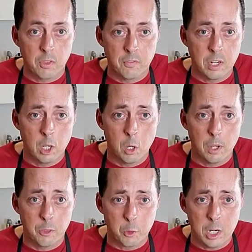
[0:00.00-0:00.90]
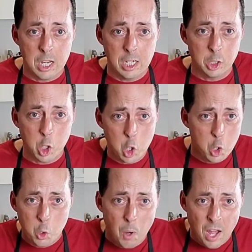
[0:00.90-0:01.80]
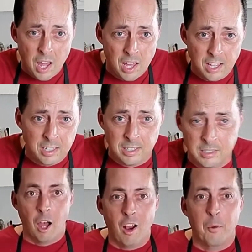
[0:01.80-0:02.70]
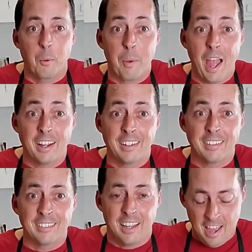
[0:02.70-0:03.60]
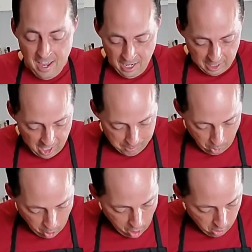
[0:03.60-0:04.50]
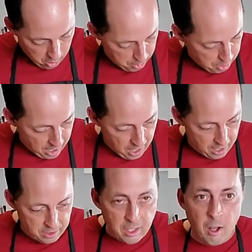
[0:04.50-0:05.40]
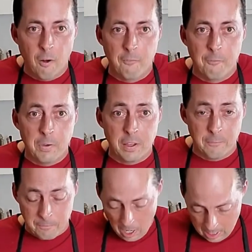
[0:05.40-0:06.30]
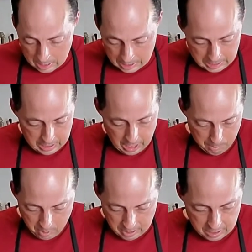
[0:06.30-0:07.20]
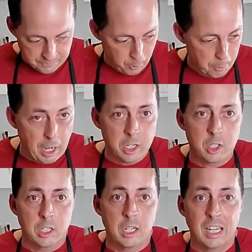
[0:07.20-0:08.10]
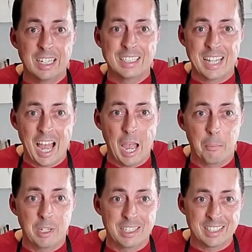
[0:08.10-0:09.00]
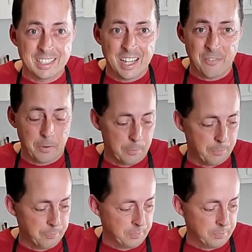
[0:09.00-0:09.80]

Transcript: the video in 3, 2, 1. Alright, we're back. And I got them all on the pan. They all fit finally. Got them on this formation. Time to stuff them.